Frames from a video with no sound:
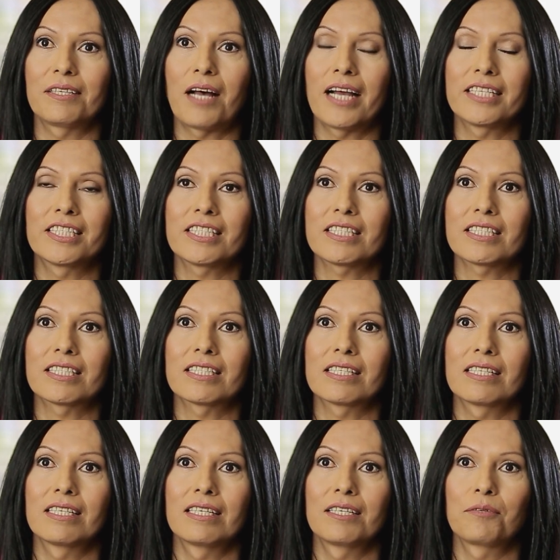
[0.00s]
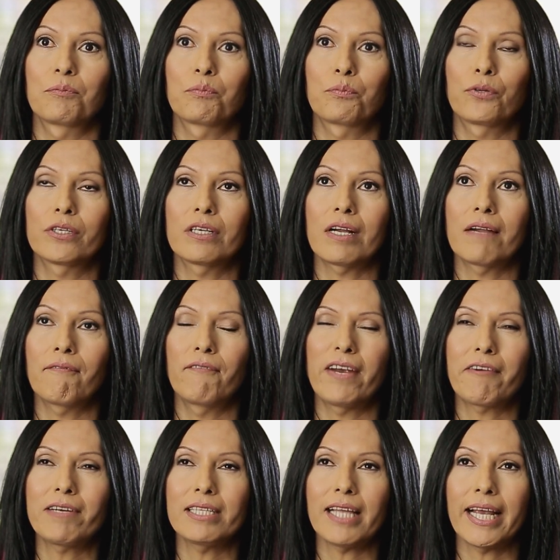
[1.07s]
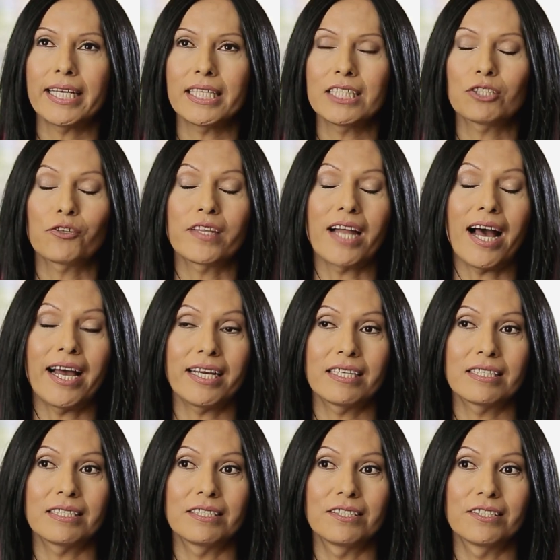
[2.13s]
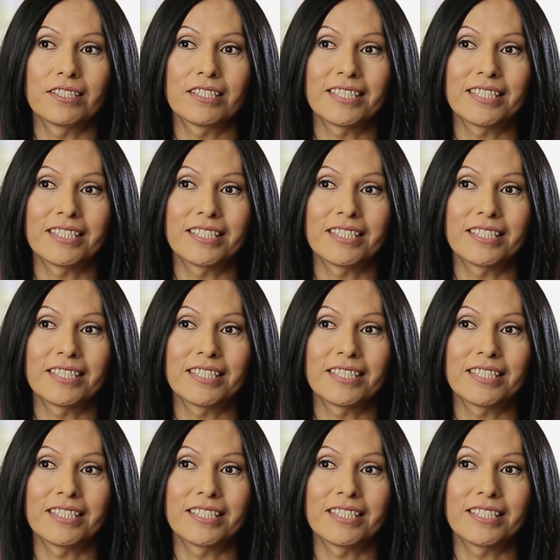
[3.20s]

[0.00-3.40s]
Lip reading: I just put it on very lightly so that I could